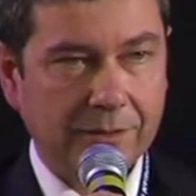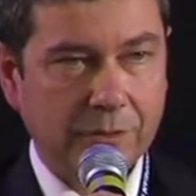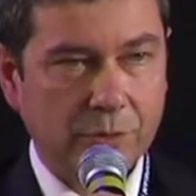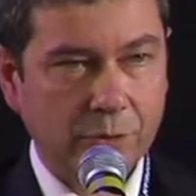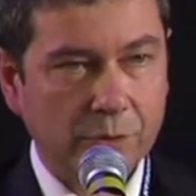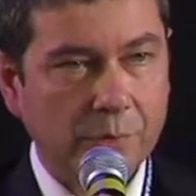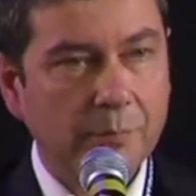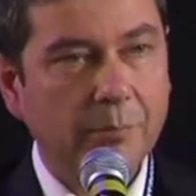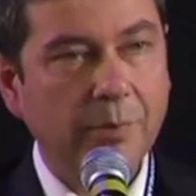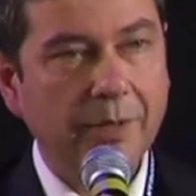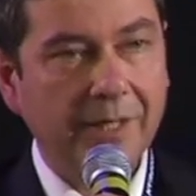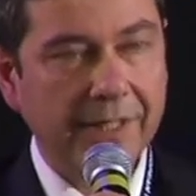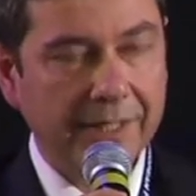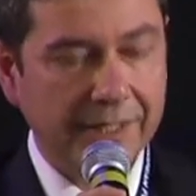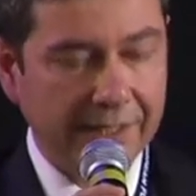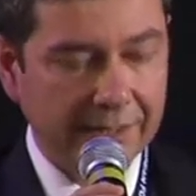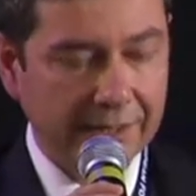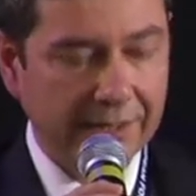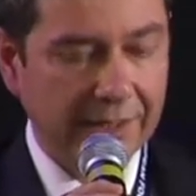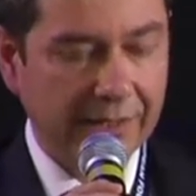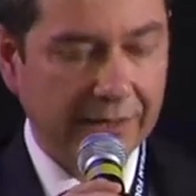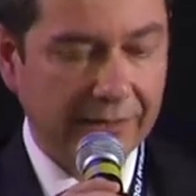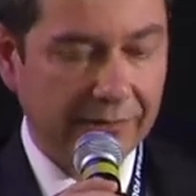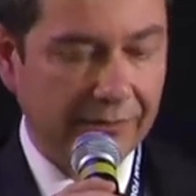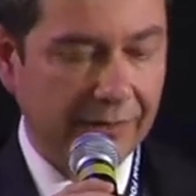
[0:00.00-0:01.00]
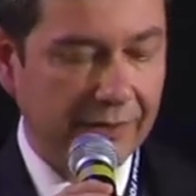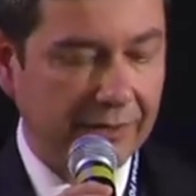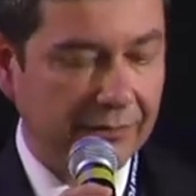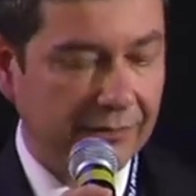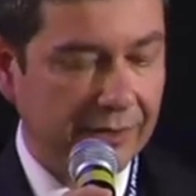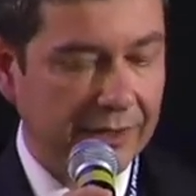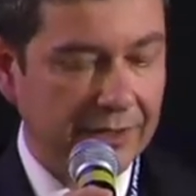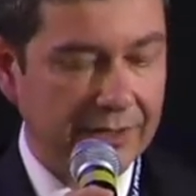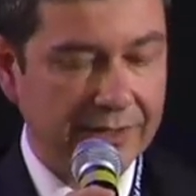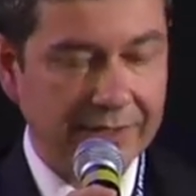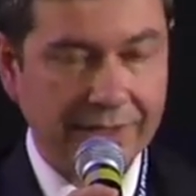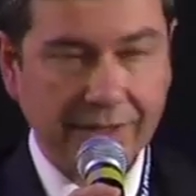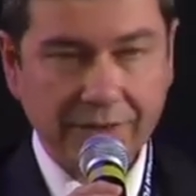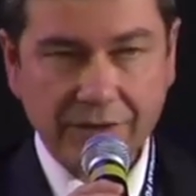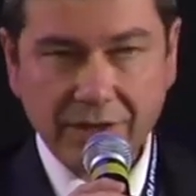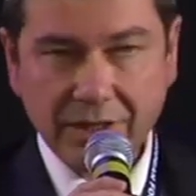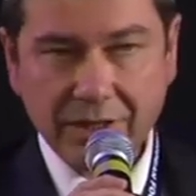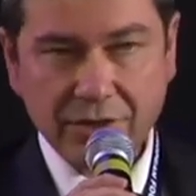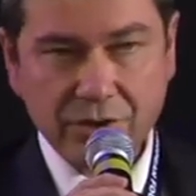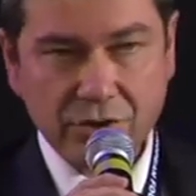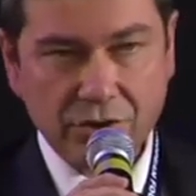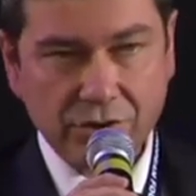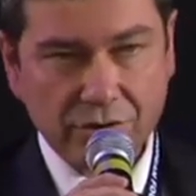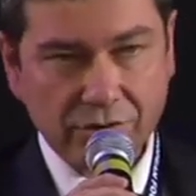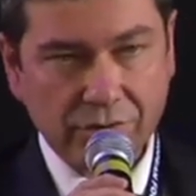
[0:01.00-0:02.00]
could play a very
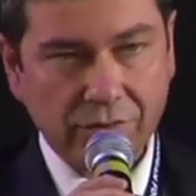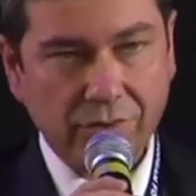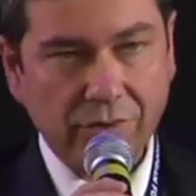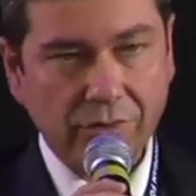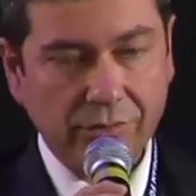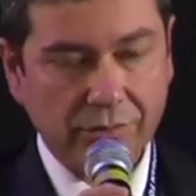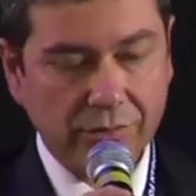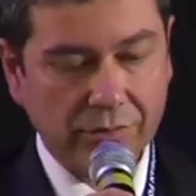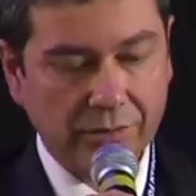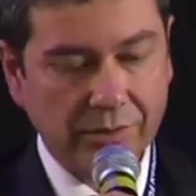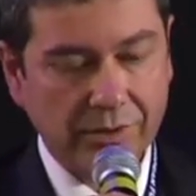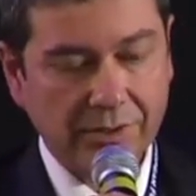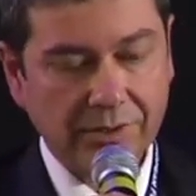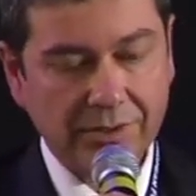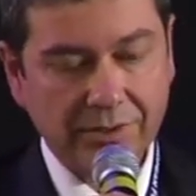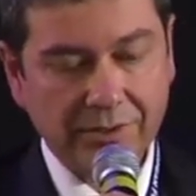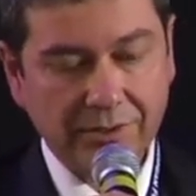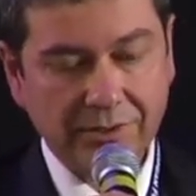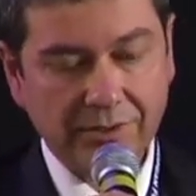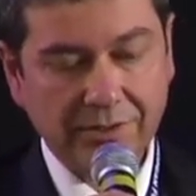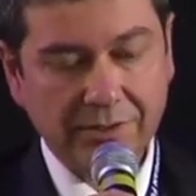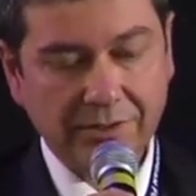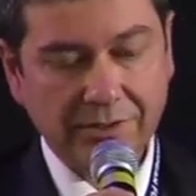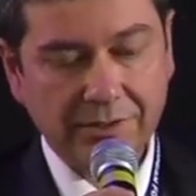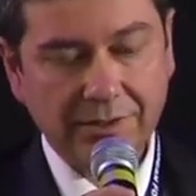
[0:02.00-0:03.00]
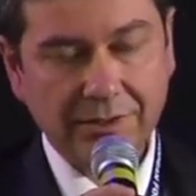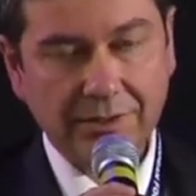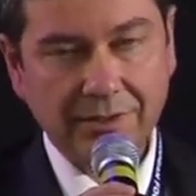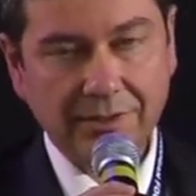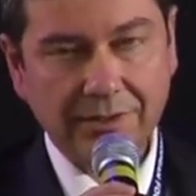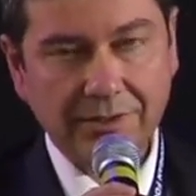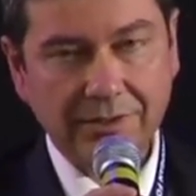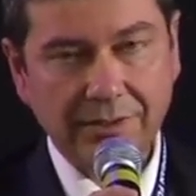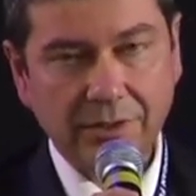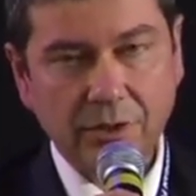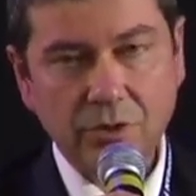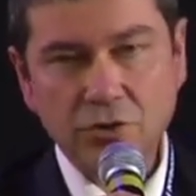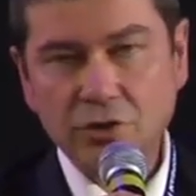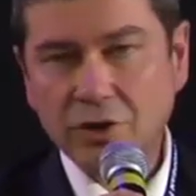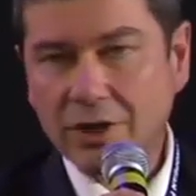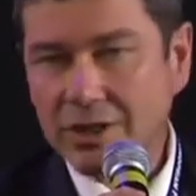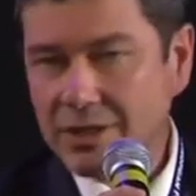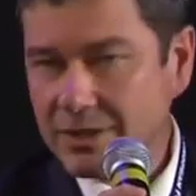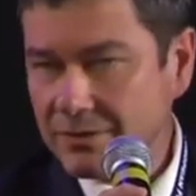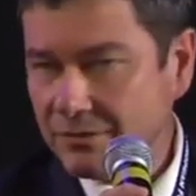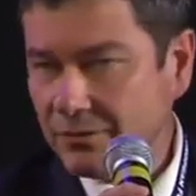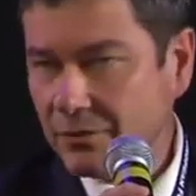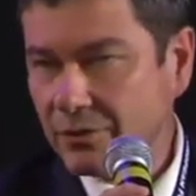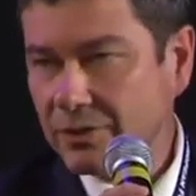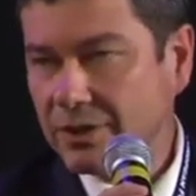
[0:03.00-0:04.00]
strategic role, uh, not
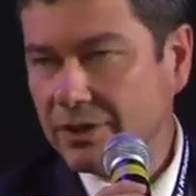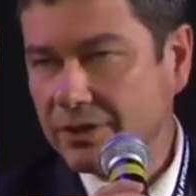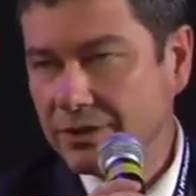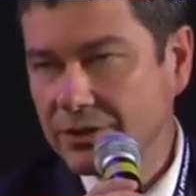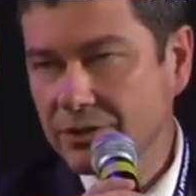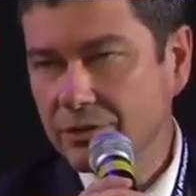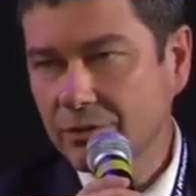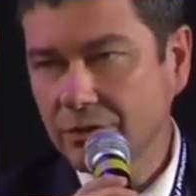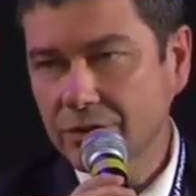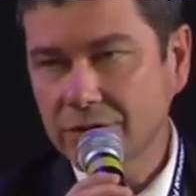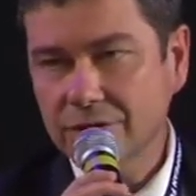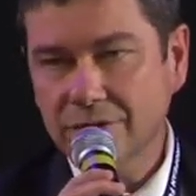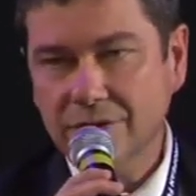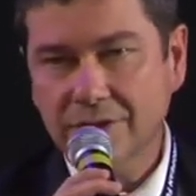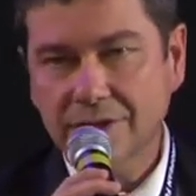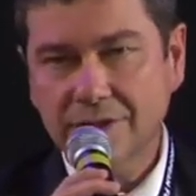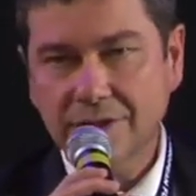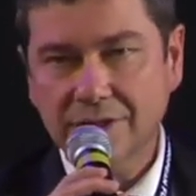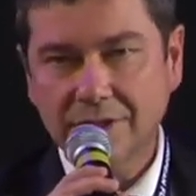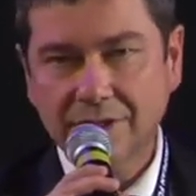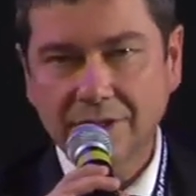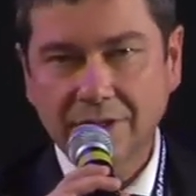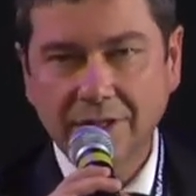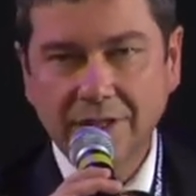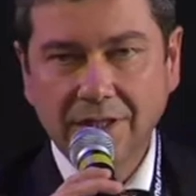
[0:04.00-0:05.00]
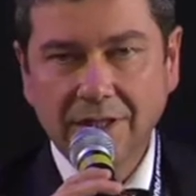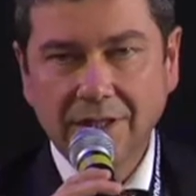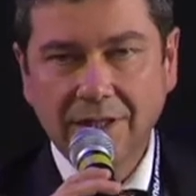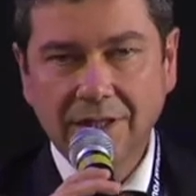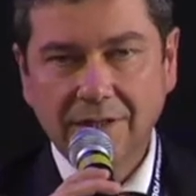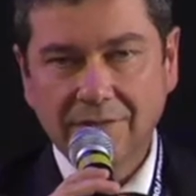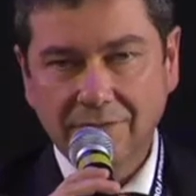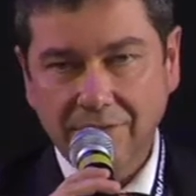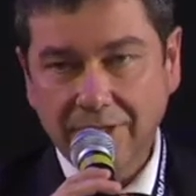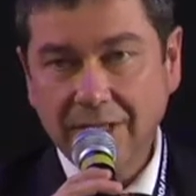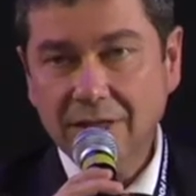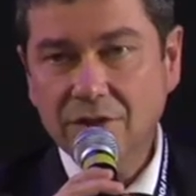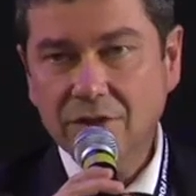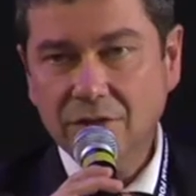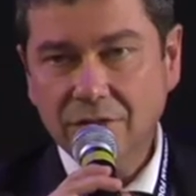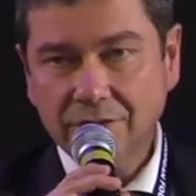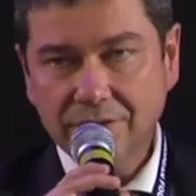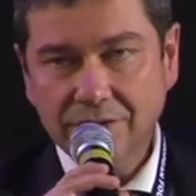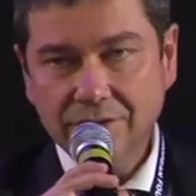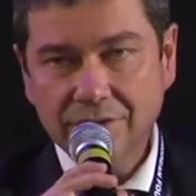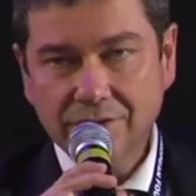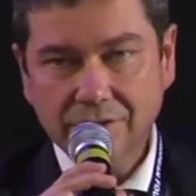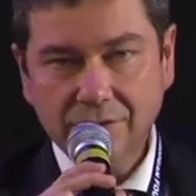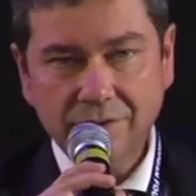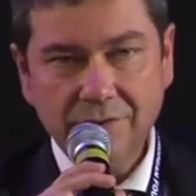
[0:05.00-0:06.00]
just for the resources, financial
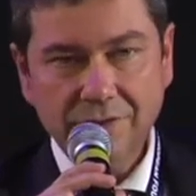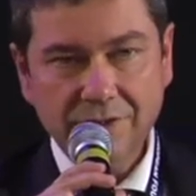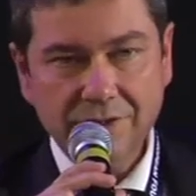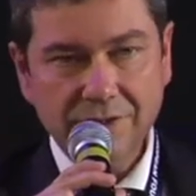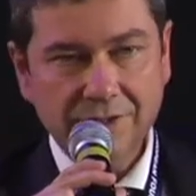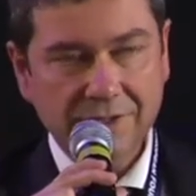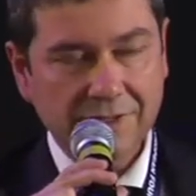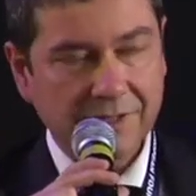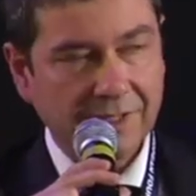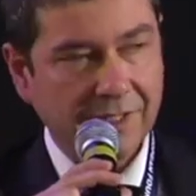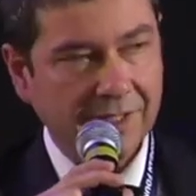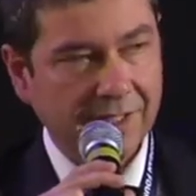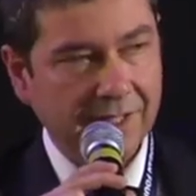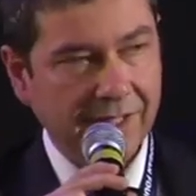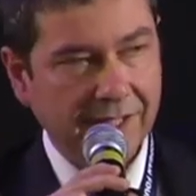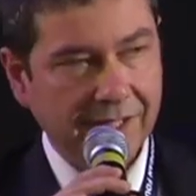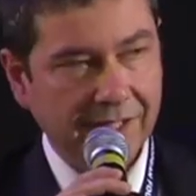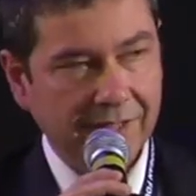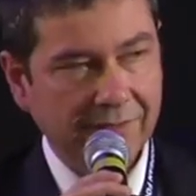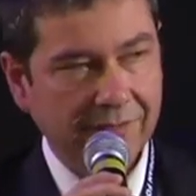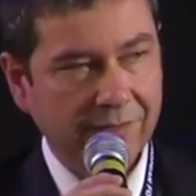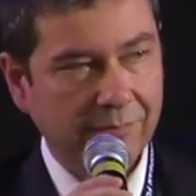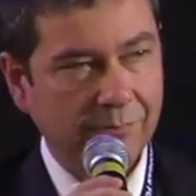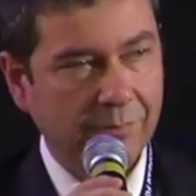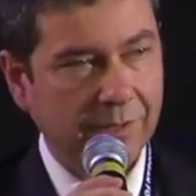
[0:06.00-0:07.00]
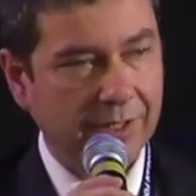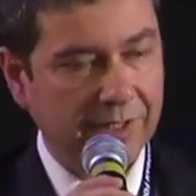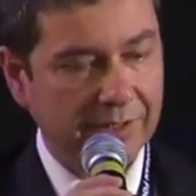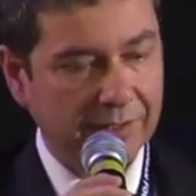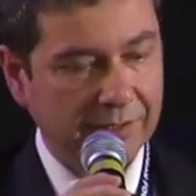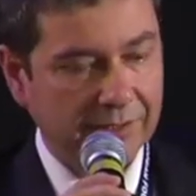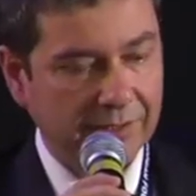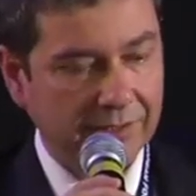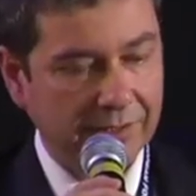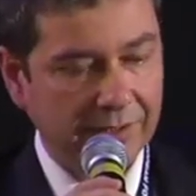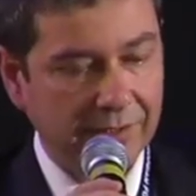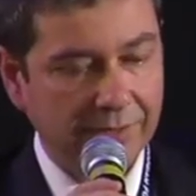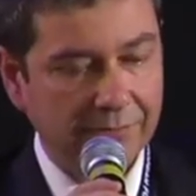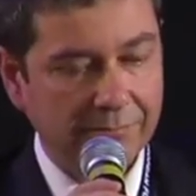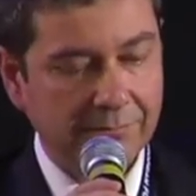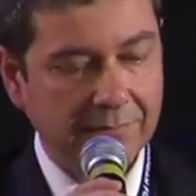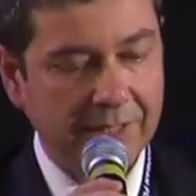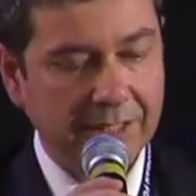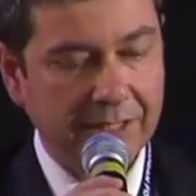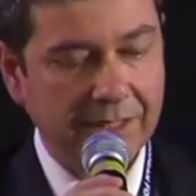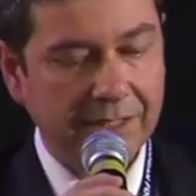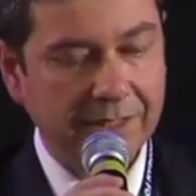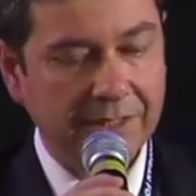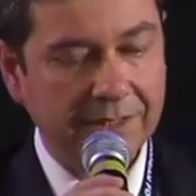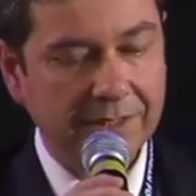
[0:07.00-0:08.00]
resources they have, but uh,
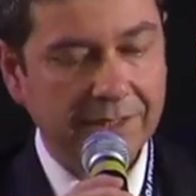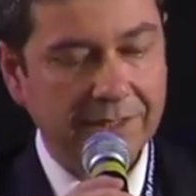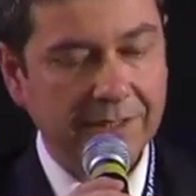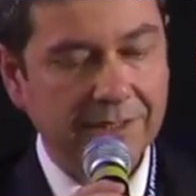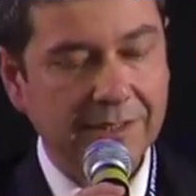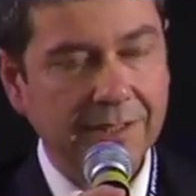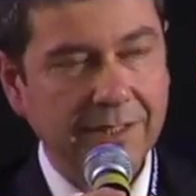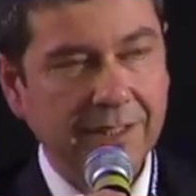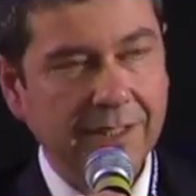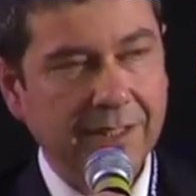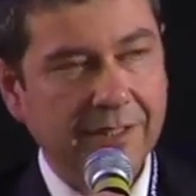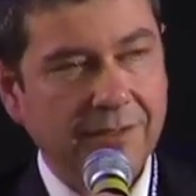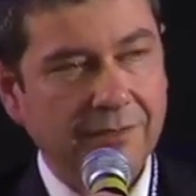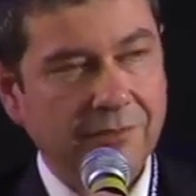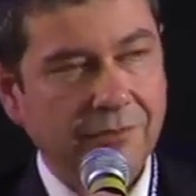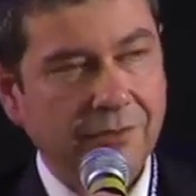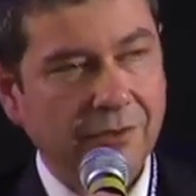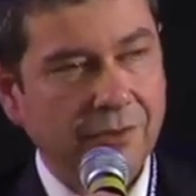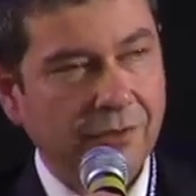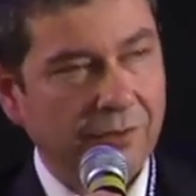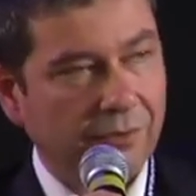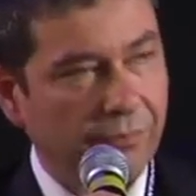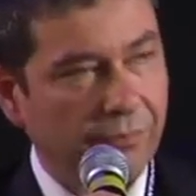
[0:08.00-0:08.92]
mainly for